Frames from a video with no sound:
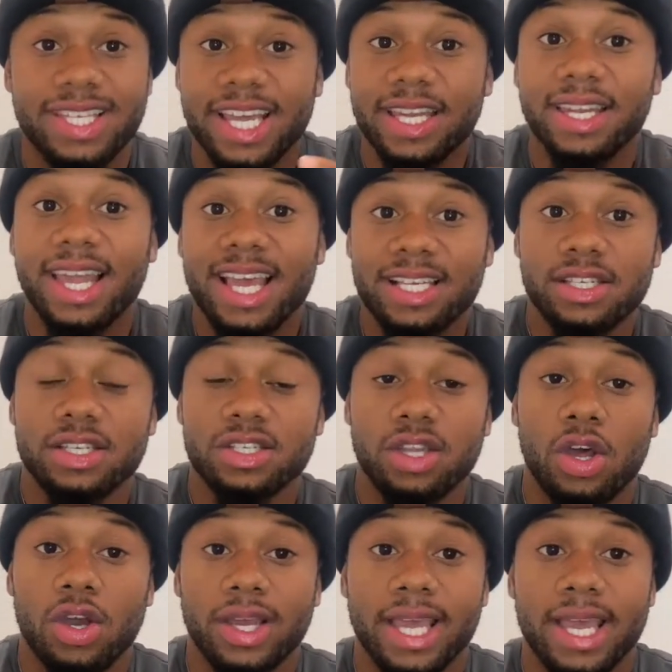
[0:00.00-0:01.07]
didn't last as
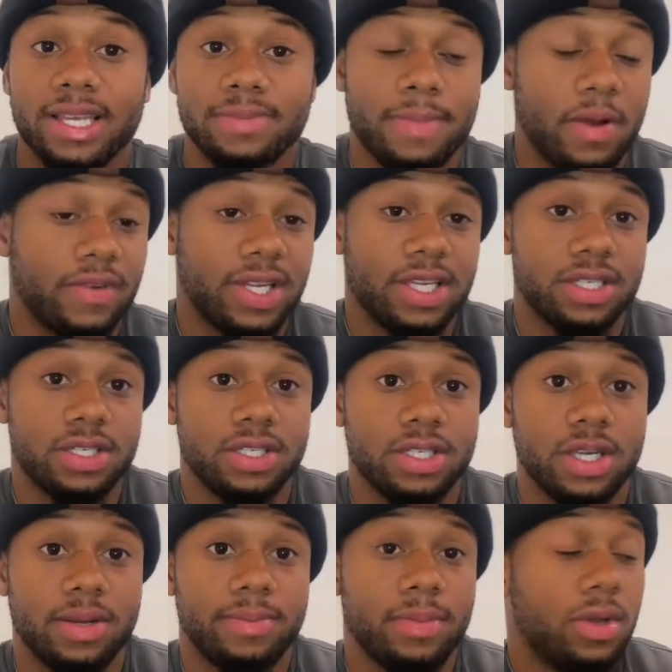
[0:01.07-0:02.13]
long as my
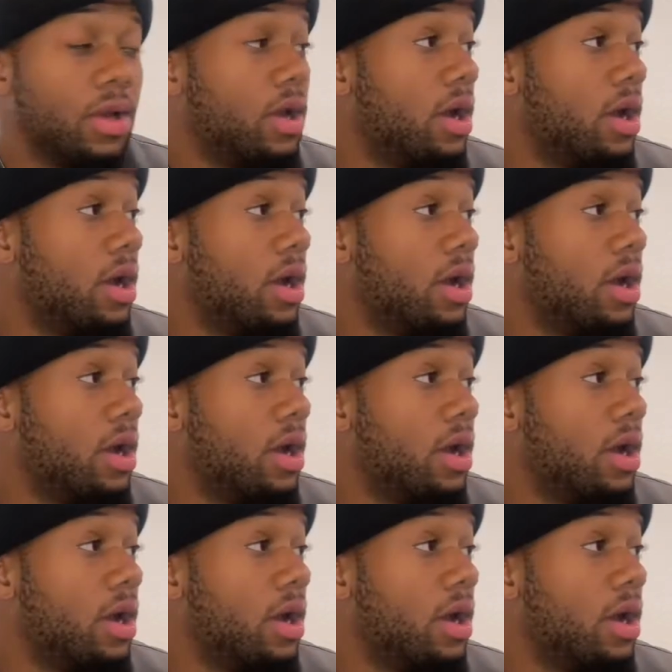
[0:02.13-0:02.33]
relationship